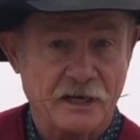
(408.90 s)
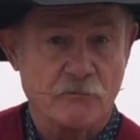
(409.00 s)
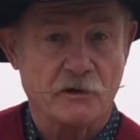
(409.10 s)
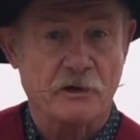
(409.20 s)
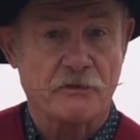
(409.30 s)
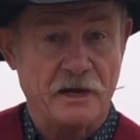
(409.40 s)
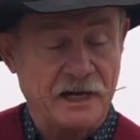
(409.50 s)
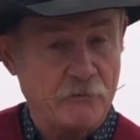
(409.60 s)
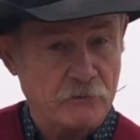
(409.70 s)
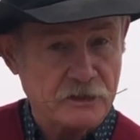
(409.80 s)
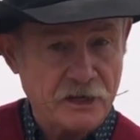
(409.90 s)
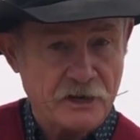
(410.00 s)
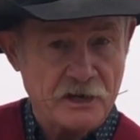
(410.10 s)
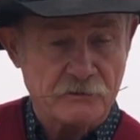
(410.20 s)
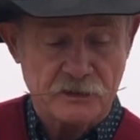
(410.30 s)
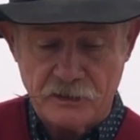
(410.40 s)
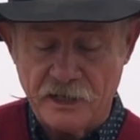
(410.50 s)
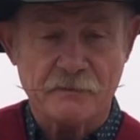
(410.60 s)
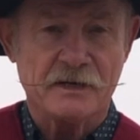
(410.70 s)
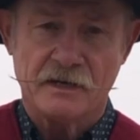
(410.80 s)
And one other thing I wanna tell you on a
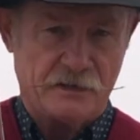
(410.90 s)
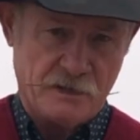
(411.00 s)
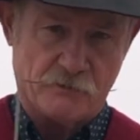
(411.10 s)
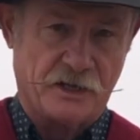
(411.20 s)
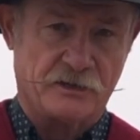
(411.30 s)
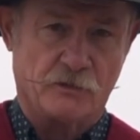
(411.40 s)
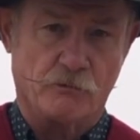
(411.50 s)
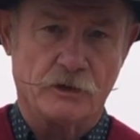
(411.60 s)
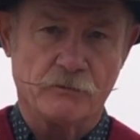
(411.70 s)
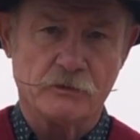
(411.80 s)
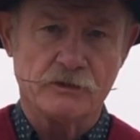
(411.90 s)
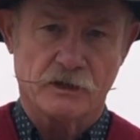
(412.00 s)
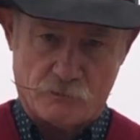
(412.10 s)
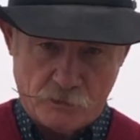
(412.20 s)
tip, don't get the wooden ones.